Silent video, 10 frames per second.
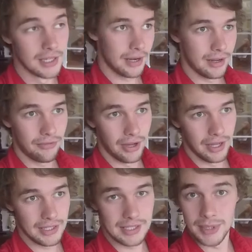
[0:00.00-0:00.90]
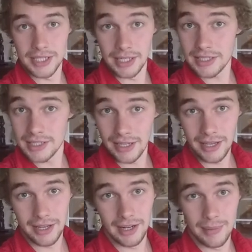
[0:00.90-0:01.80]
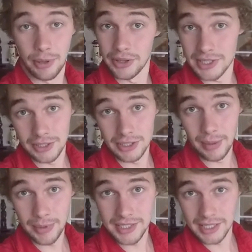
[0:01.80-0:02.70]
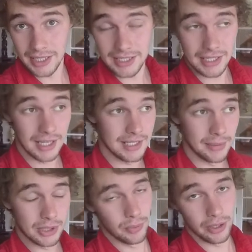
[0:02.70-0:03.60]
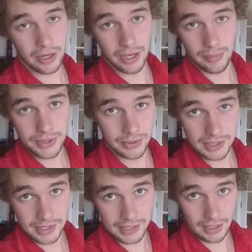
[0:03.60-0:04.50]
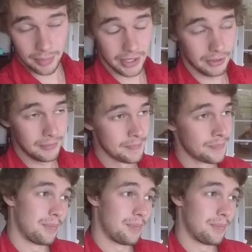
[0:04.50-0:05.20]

Then I find some sticks and I put this on top of the sticks in case a bunch of water comes so it doesn't sit in the puddle.